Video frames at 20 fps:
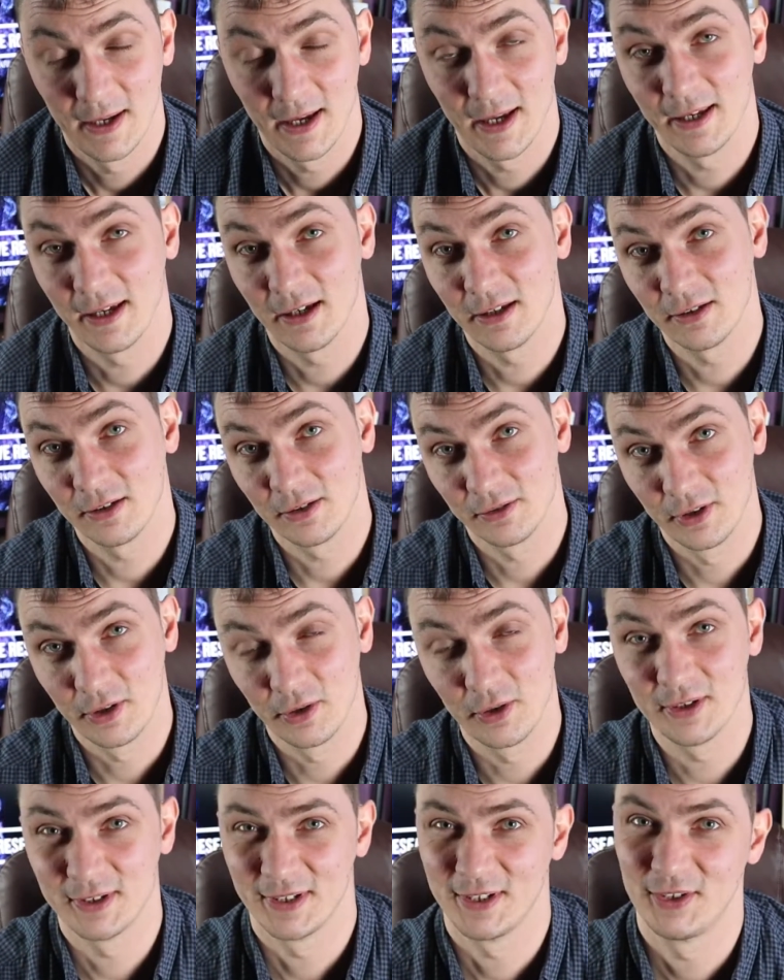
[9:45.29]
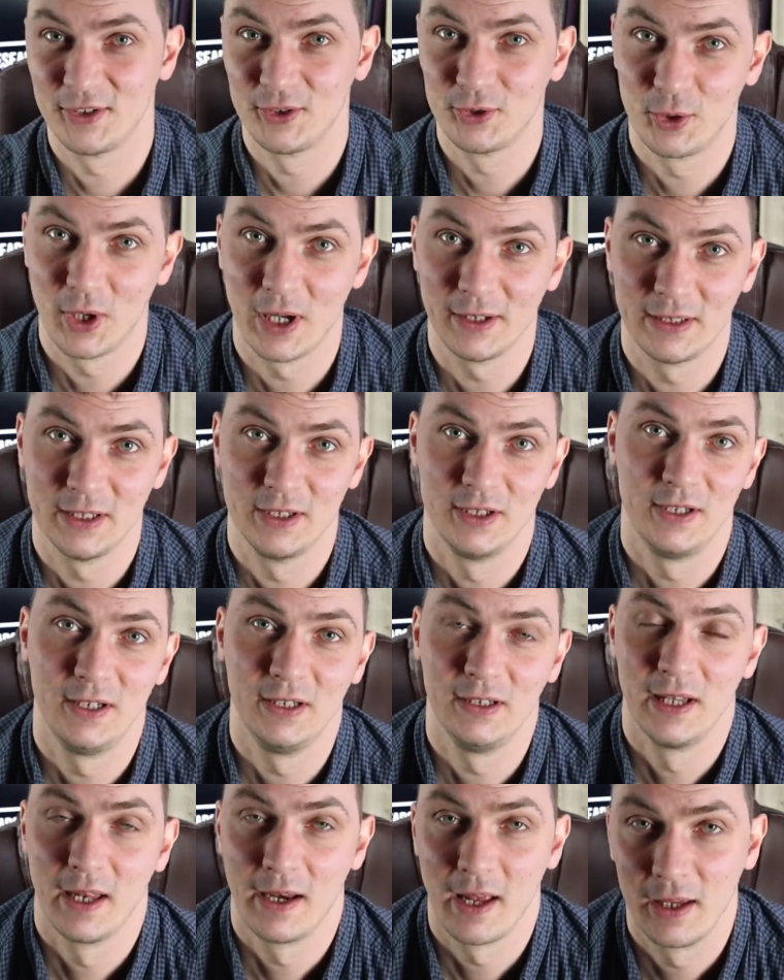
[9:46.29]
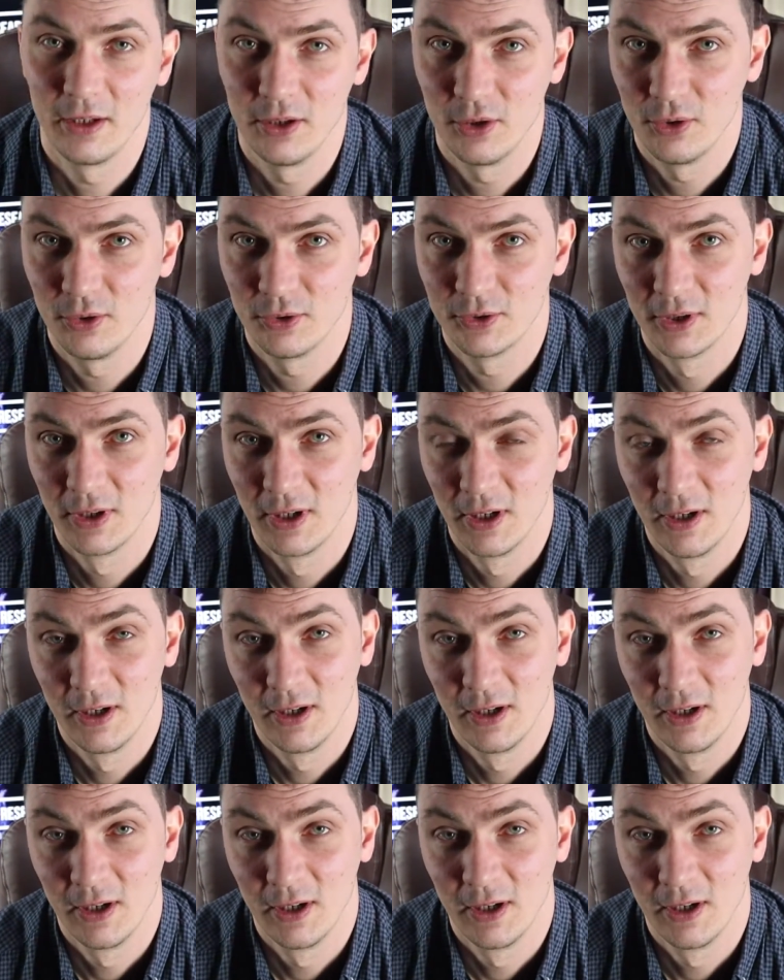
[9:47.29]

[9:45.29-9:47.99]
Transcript: Again, there is a strategy that I use.